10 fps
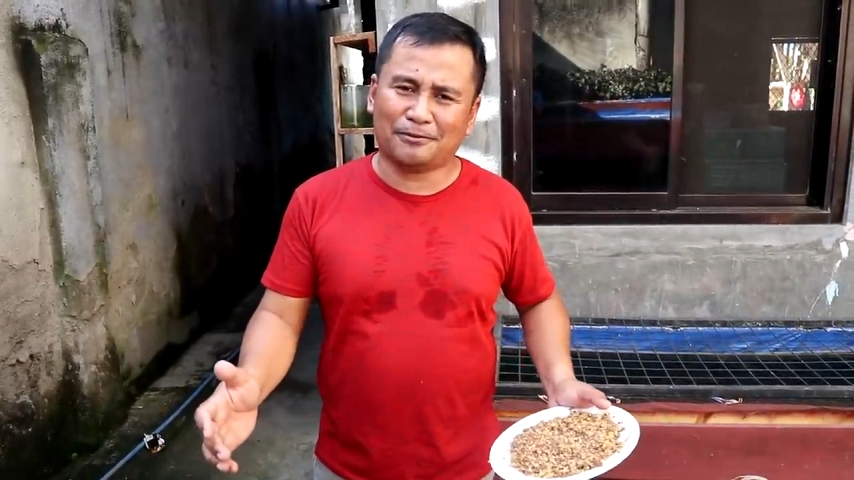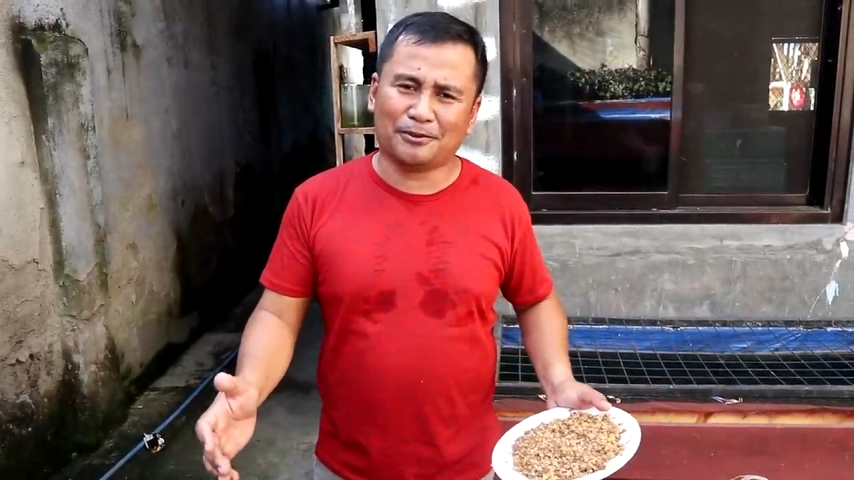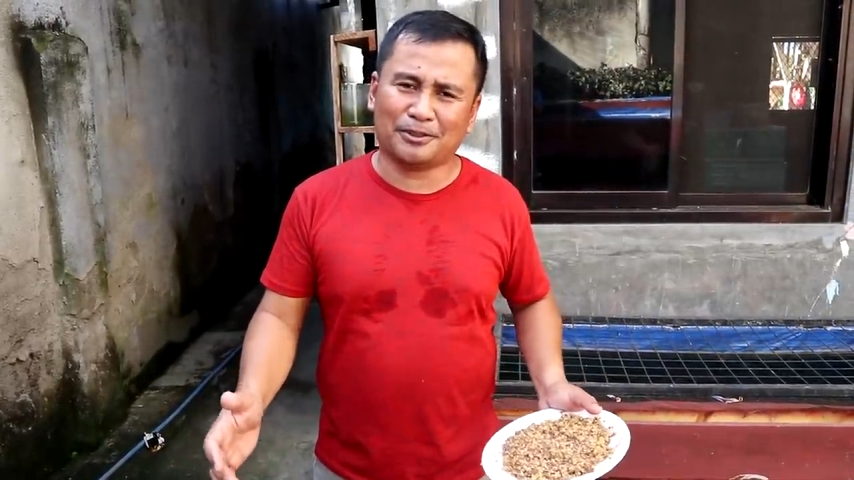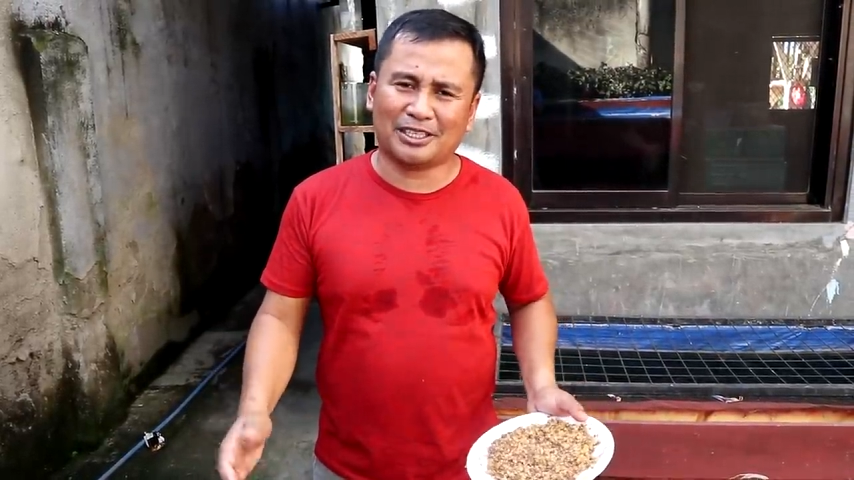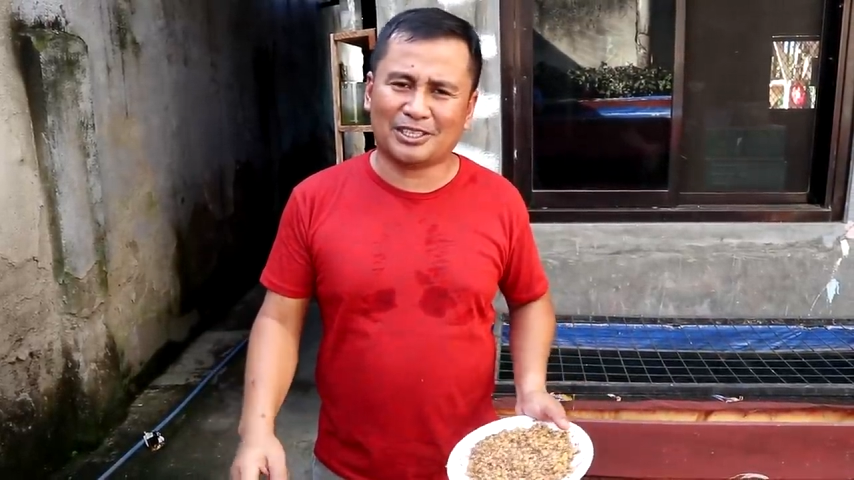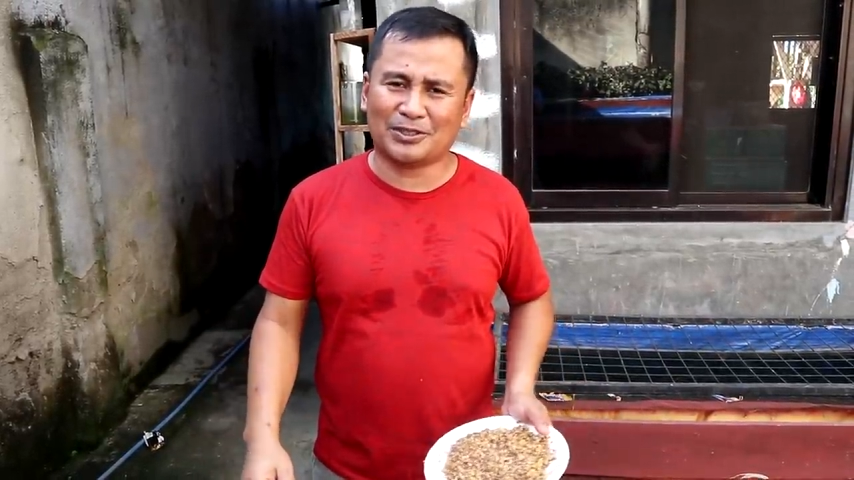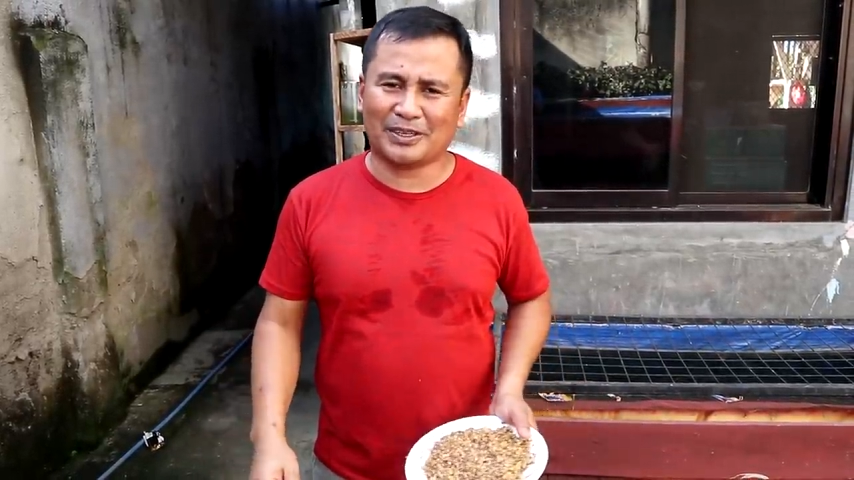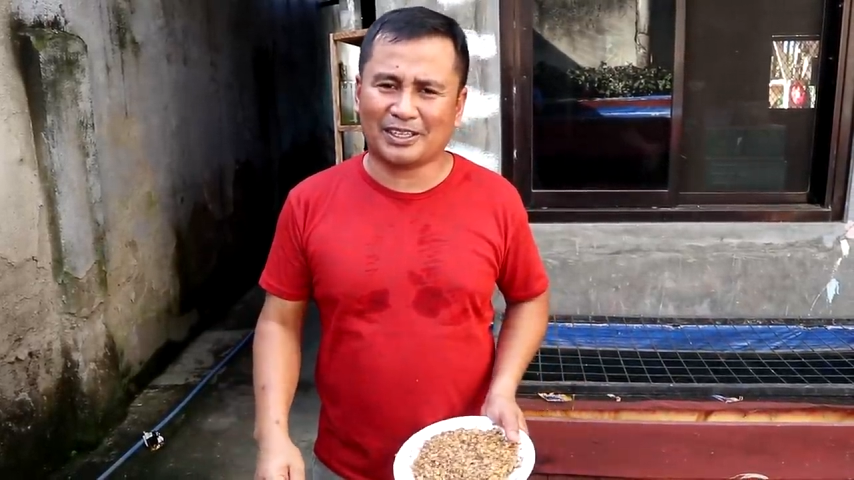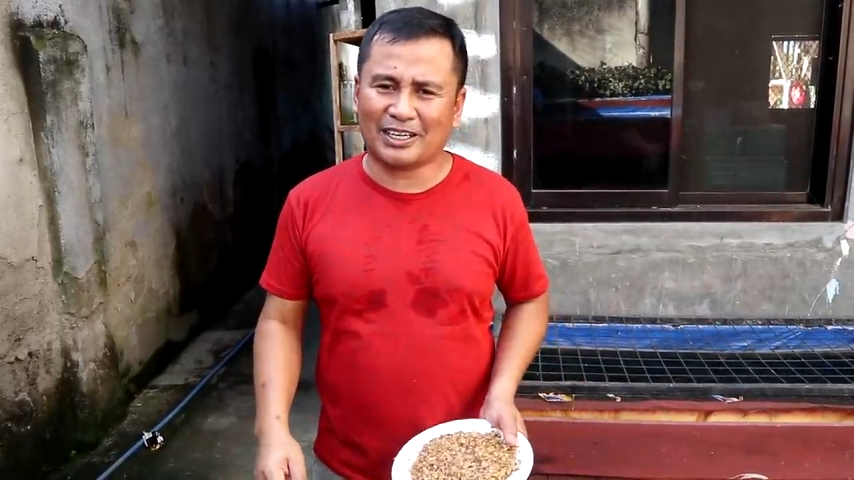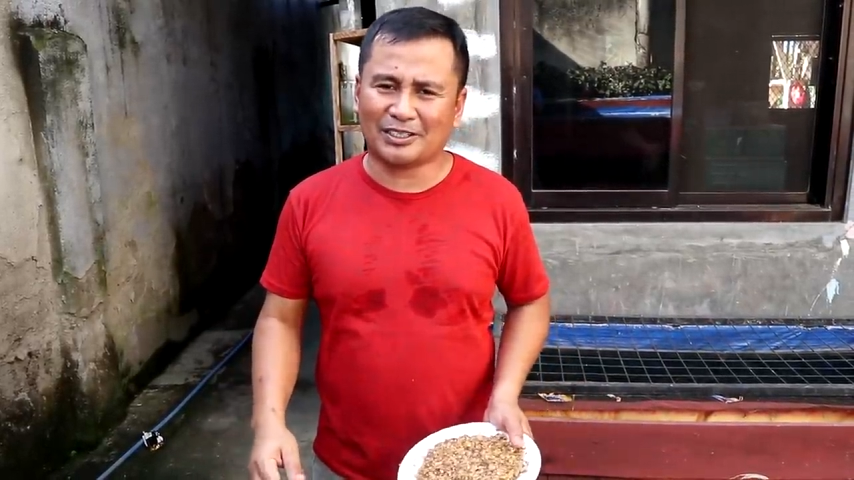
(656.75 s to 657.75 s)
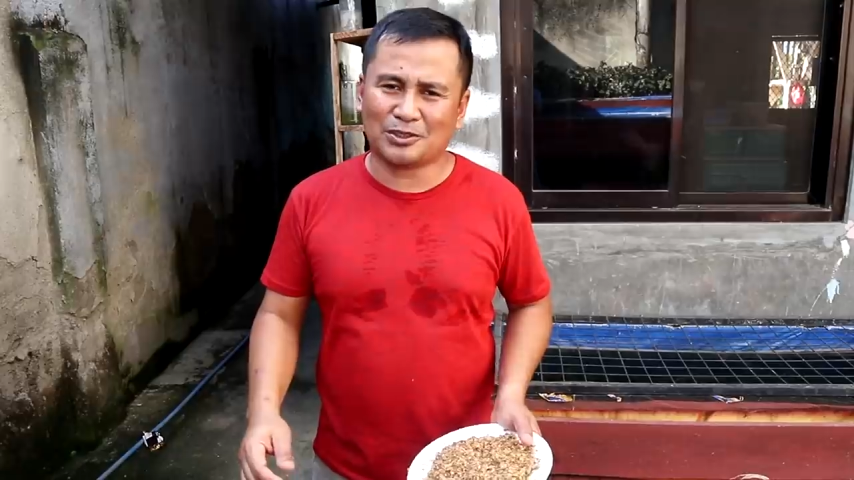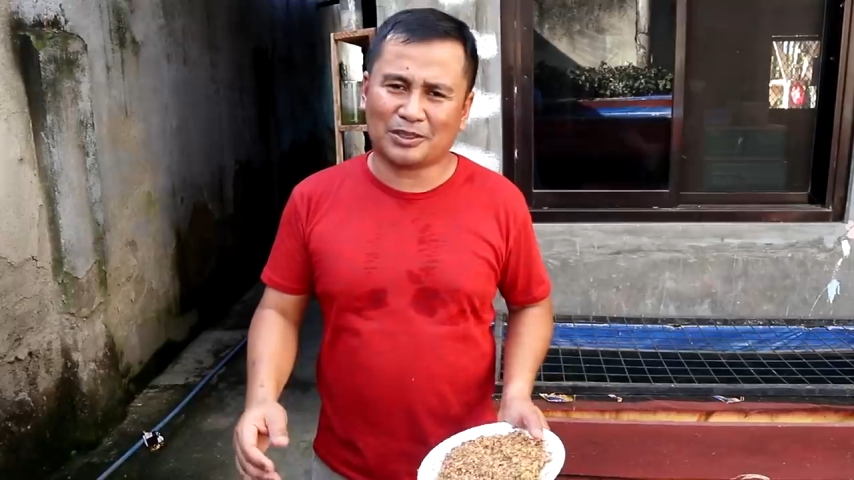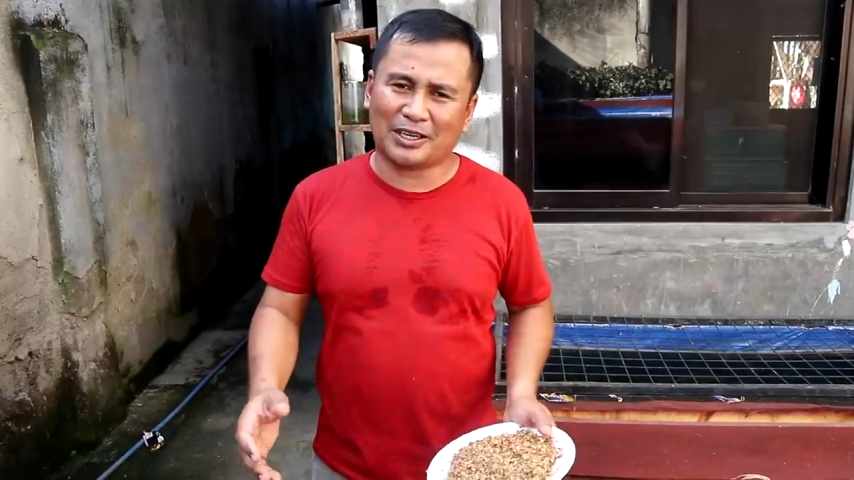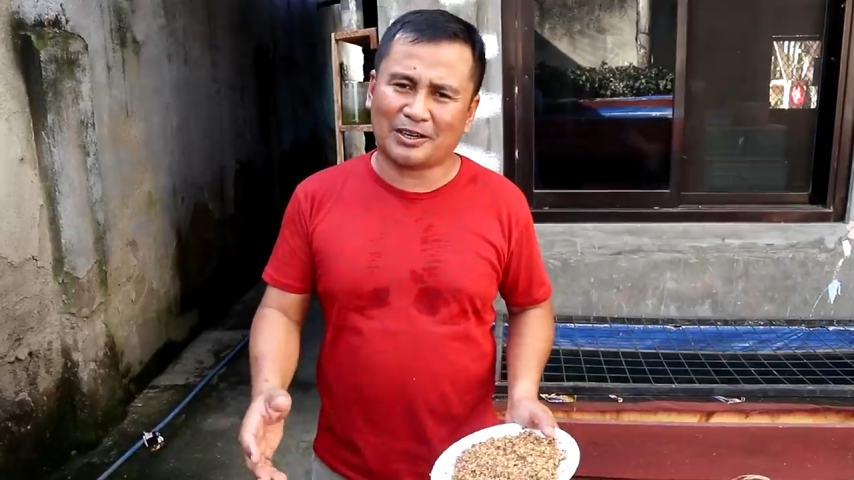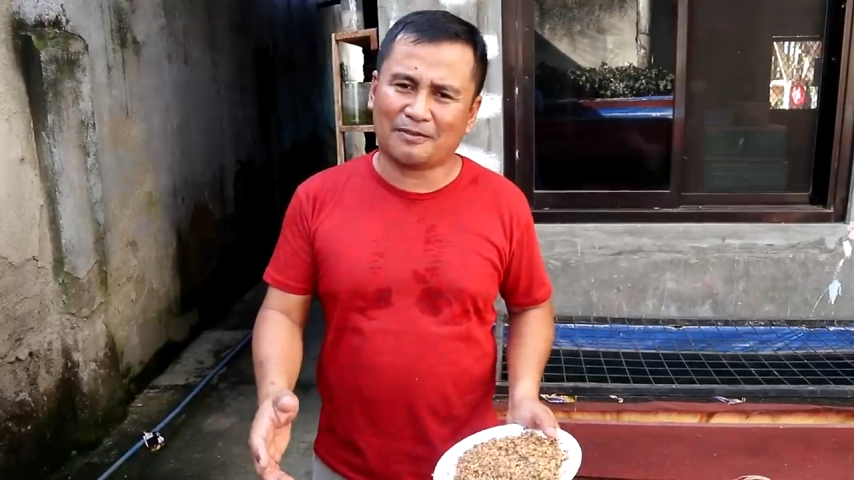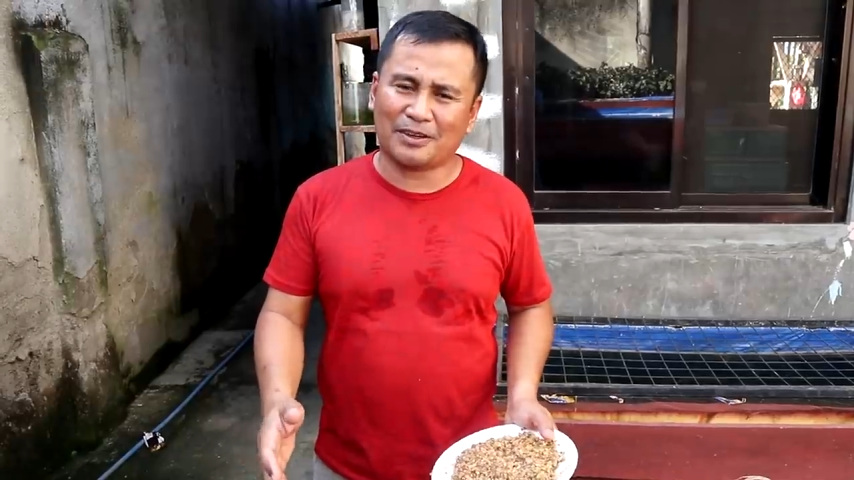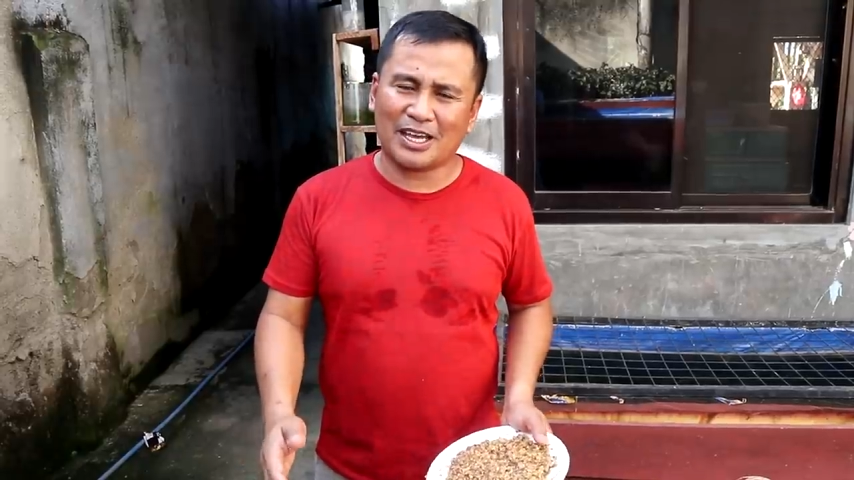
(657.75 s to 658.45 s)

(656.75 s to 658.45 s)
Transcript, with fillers: food that you are going to give